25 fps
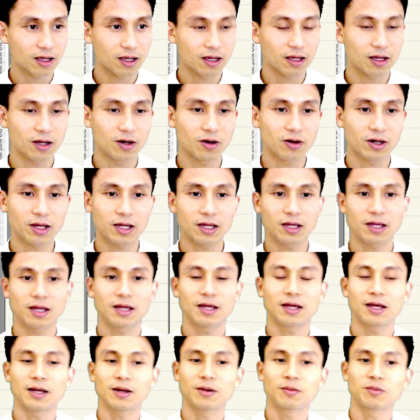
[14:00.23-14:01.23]
Okay,
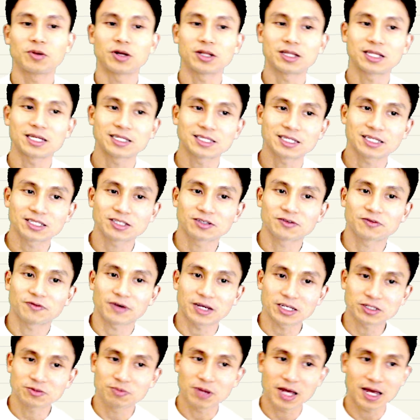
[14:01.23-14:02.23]
but this is
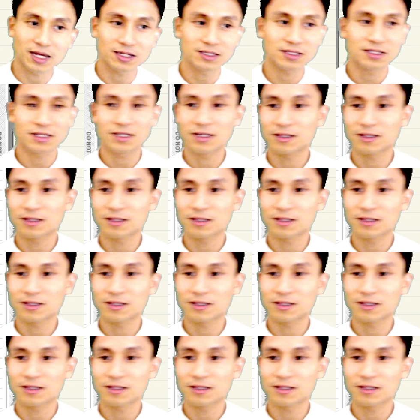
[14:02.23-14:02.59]
face mask.